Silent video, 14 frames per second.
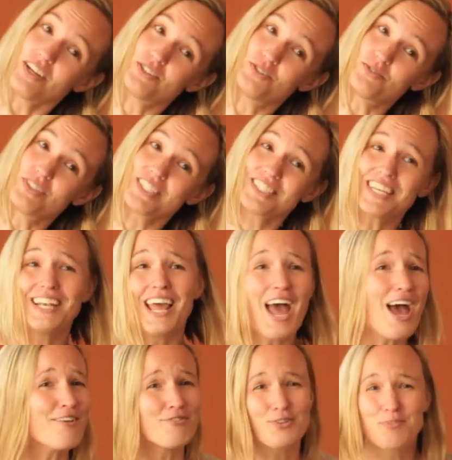I do this and
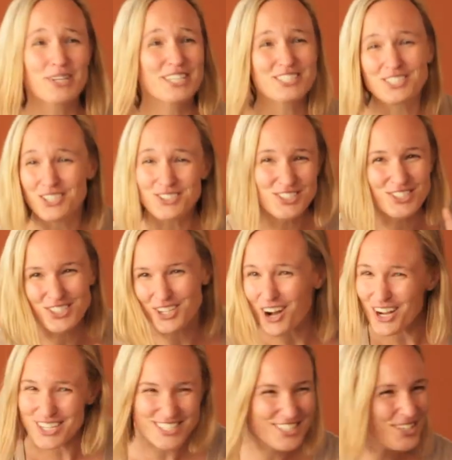everybody starts
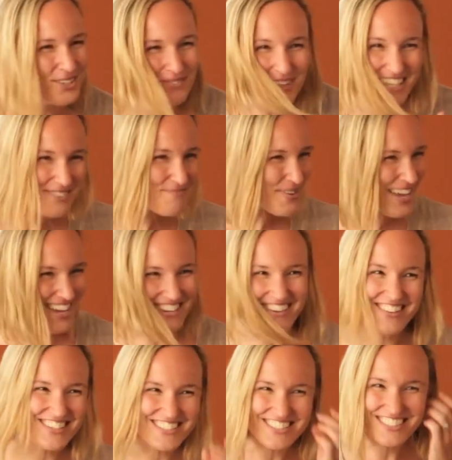talking to me and paying
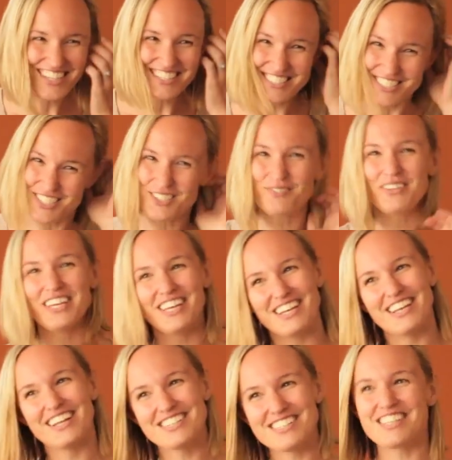all this attention to me,
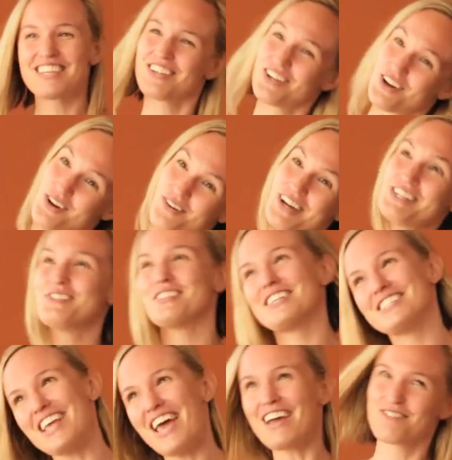and next thing you know, I do
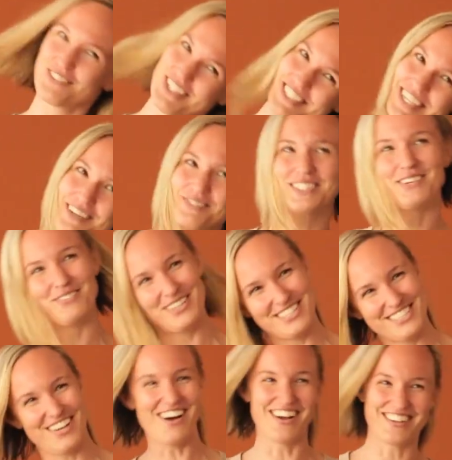this every time someone
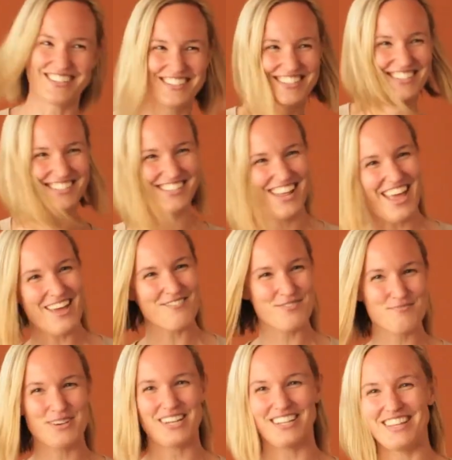talks, because
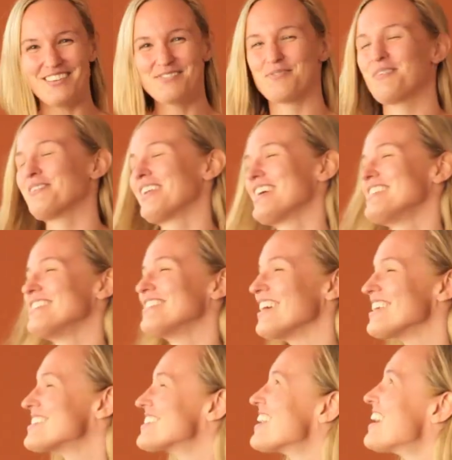everybody loves me when I do
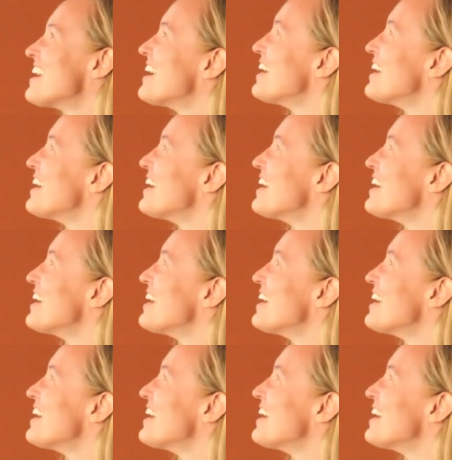this.